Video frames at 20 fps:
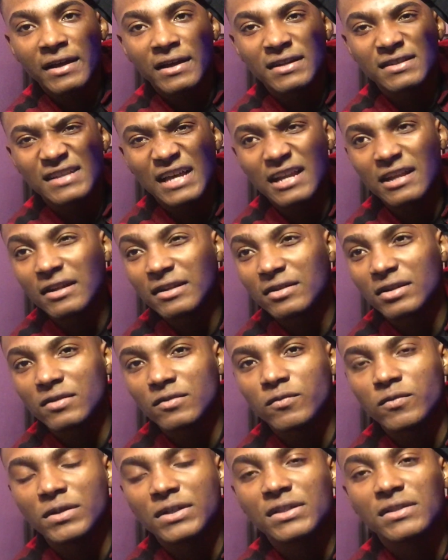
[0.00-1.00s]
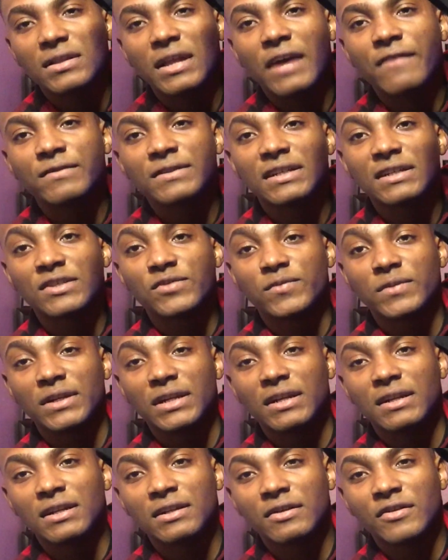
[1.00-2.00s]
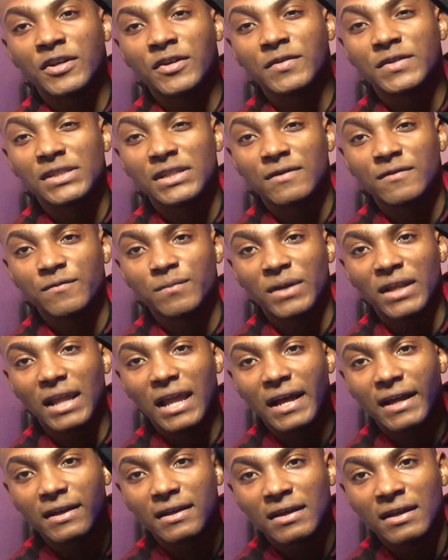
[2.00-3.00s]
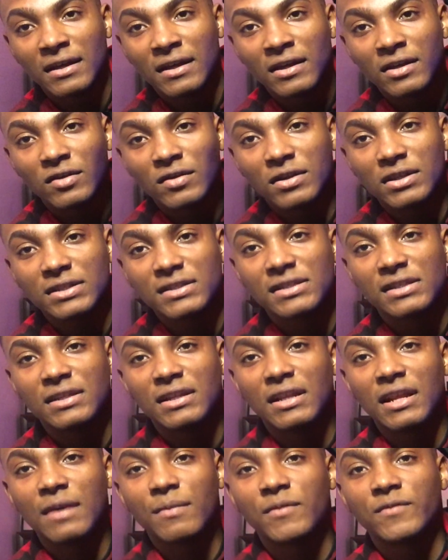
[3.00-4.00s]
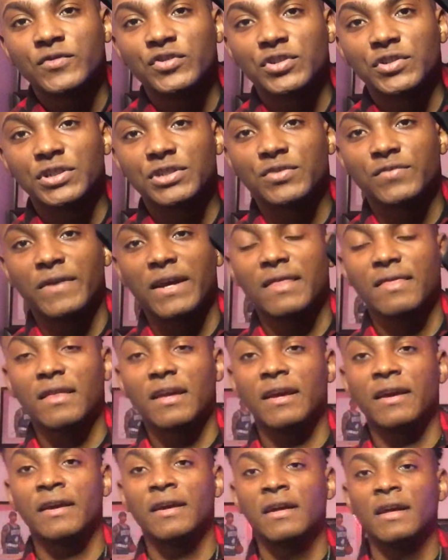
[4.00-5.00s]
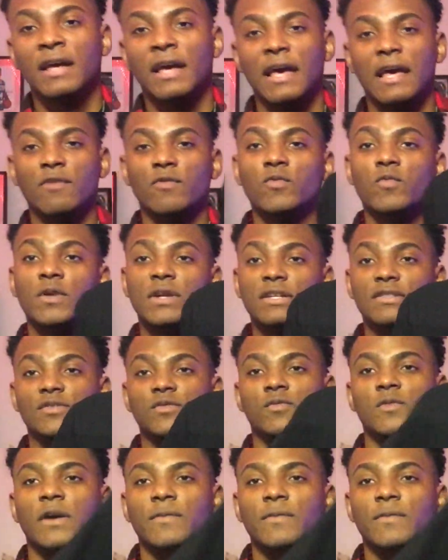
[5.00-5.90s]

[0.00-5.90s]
It's kind of everything is written in cursive, but like you could see the name of George right there. And we wanted to